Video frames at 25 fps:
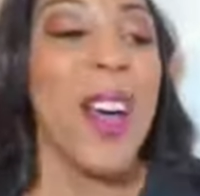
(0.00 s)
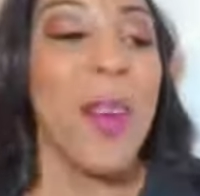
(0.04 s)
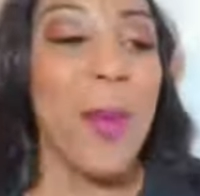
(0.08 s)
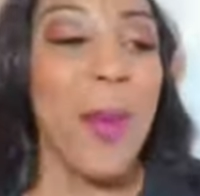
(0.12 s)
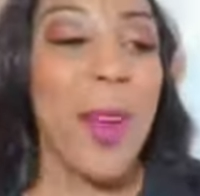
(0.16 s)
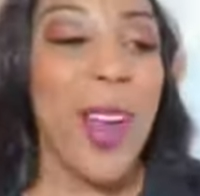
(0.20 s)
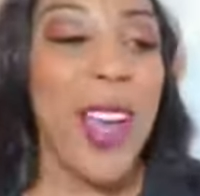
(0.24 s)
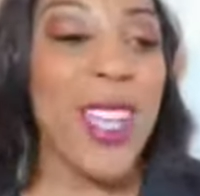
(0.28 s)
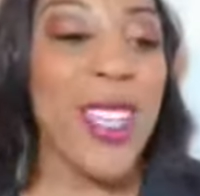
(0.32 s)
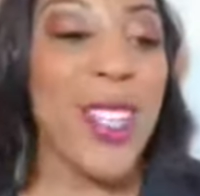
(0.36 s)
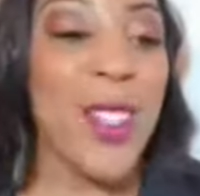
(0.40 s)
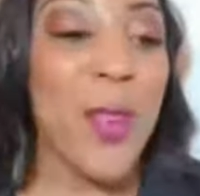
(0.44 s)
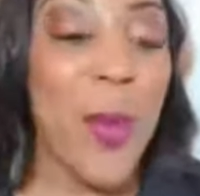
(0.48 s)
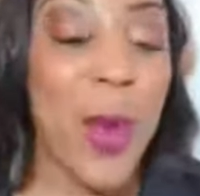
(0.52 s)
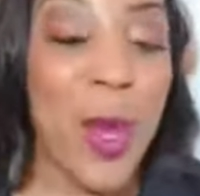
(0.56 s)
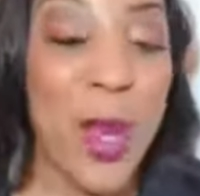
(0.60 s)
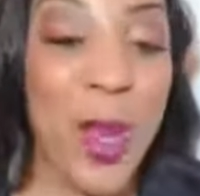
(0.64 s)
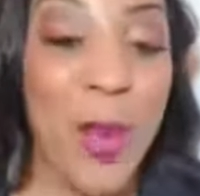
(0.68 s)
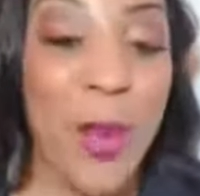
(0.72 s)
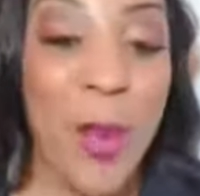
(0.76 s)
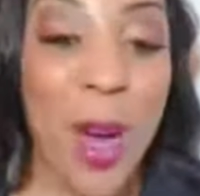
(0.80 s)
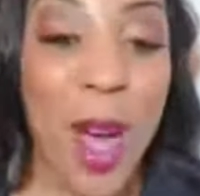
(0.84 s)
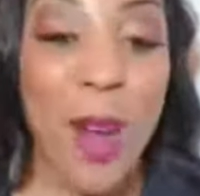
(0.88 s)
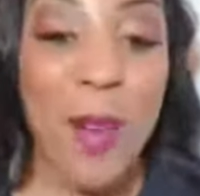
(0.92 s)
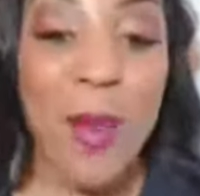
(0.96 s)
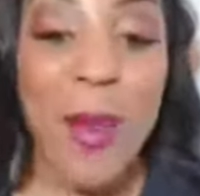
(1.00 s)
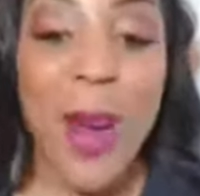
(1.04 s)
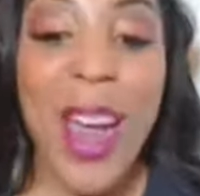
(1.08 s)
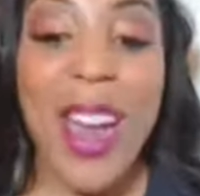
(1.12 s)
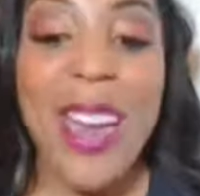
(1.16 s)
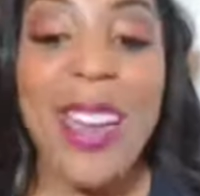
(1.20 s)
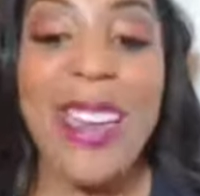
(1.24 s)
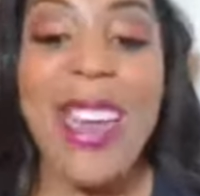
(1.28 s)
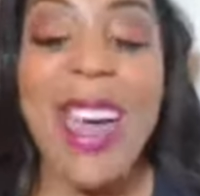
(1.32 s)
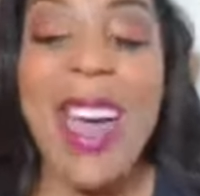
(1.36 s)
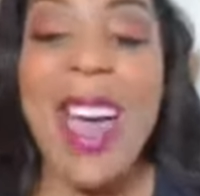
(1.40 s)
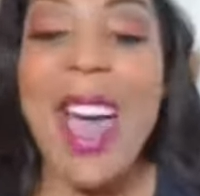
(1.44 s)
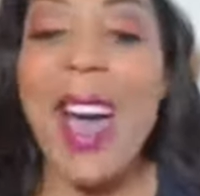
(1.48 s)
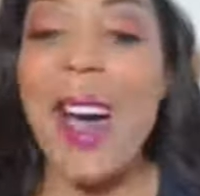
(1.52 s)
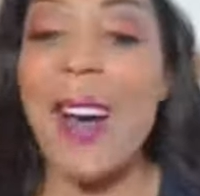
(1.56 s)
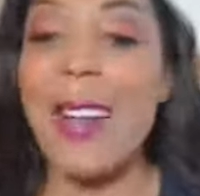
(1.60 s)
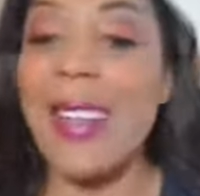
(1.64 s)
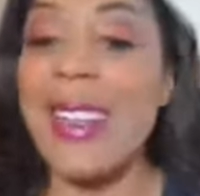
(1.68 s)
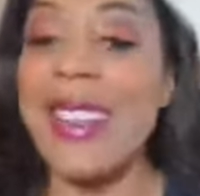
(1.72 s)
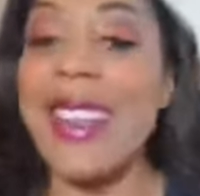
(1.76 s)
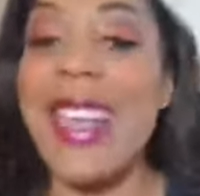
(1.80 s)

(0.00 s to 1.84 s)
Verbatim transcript: We're at 21 right now.